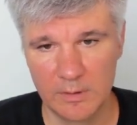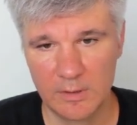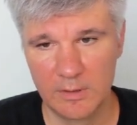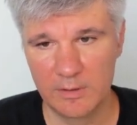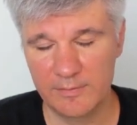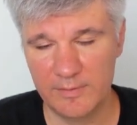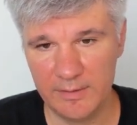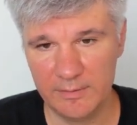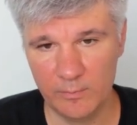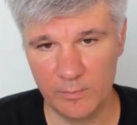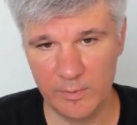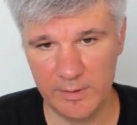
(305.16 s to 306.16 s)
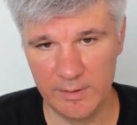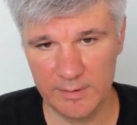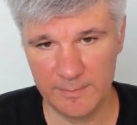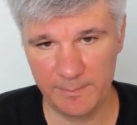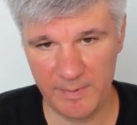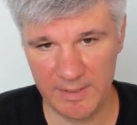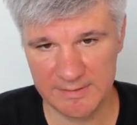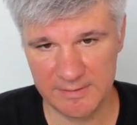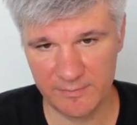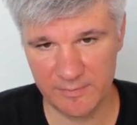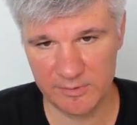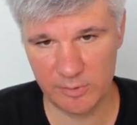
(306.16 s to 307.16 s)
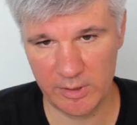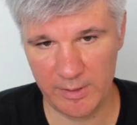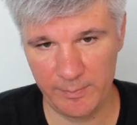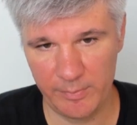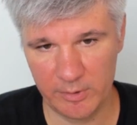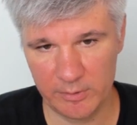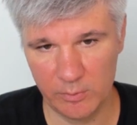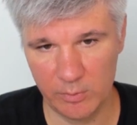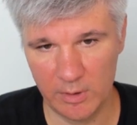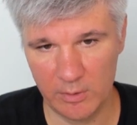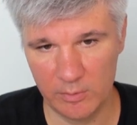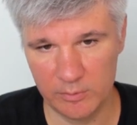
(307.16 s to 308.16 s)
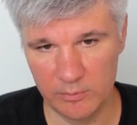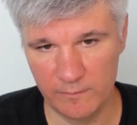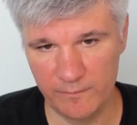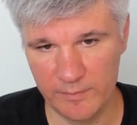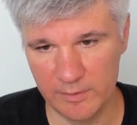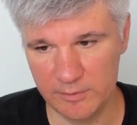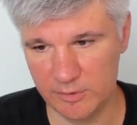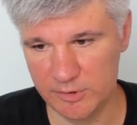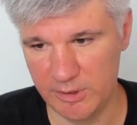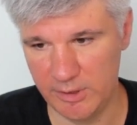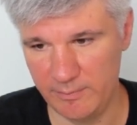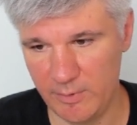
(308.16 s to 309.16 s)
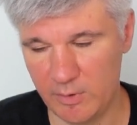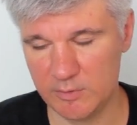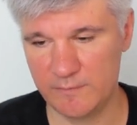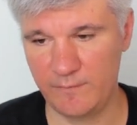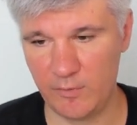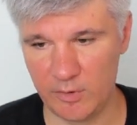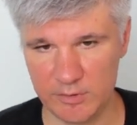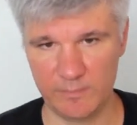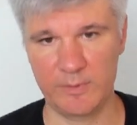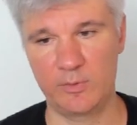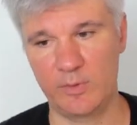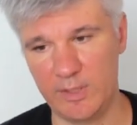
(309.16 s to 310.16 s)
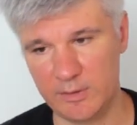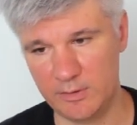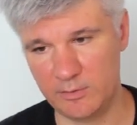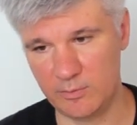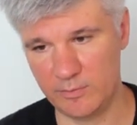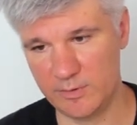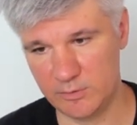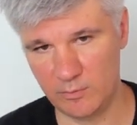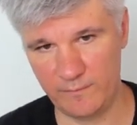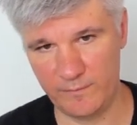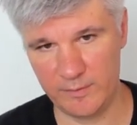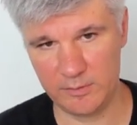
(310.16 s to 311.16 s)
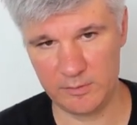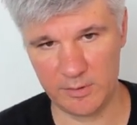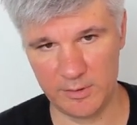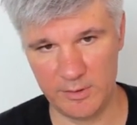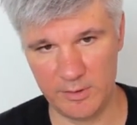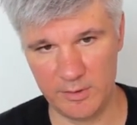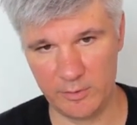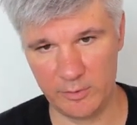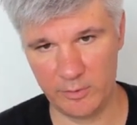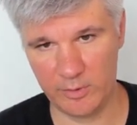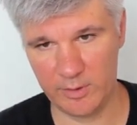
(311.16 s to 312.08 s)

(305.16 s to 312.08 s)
Then we pass this wrapper to our do filter chain, because first when you get into this do filter, here you can